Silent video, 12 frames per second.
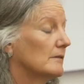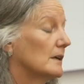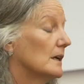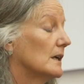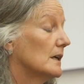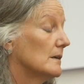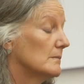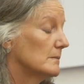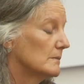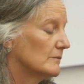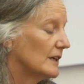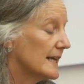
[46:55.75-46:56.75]

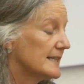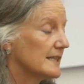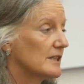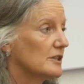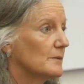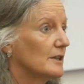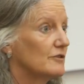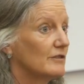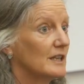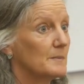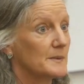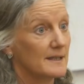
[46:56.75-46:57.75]
relating to our
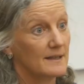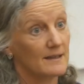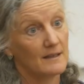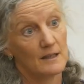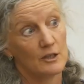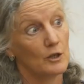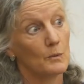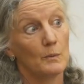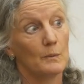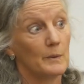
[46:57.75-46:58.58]
dreams and, you know,